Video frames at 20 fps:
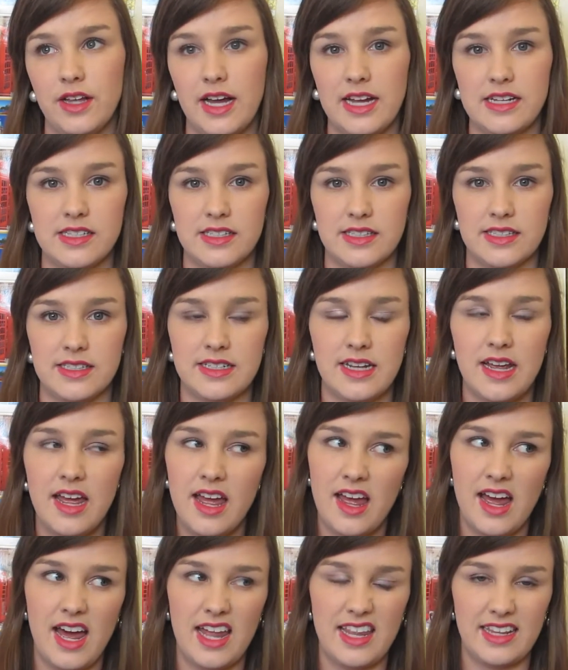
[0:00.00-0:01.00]
I
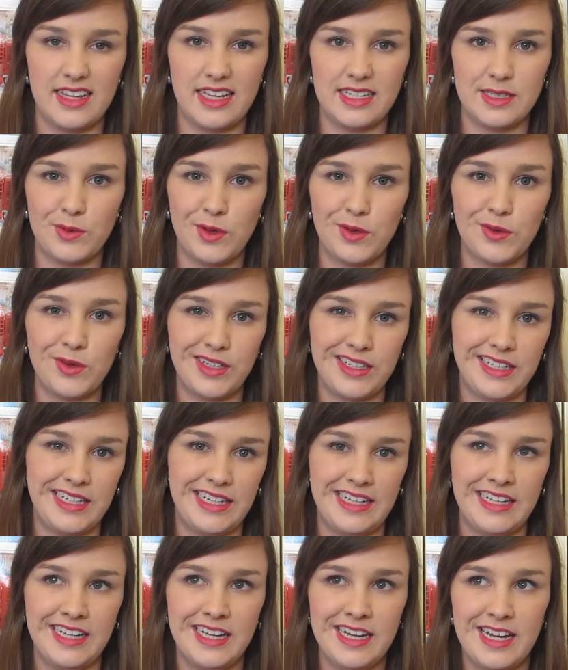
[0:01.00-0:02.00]
think that's what
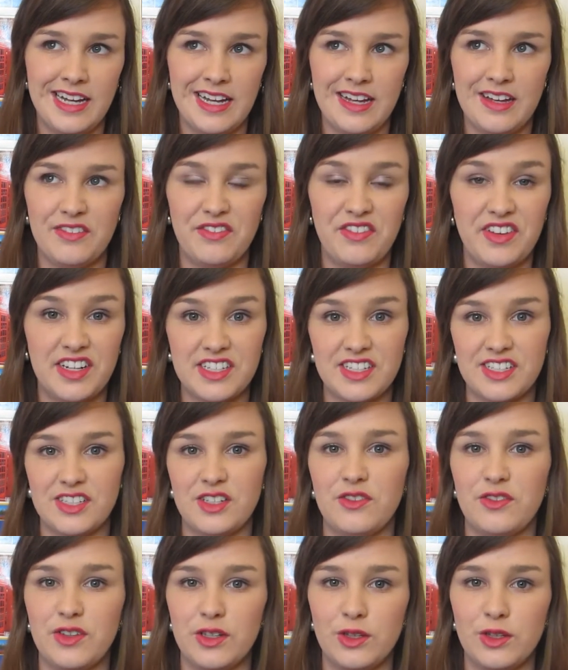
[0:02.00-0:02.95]
really finishes off a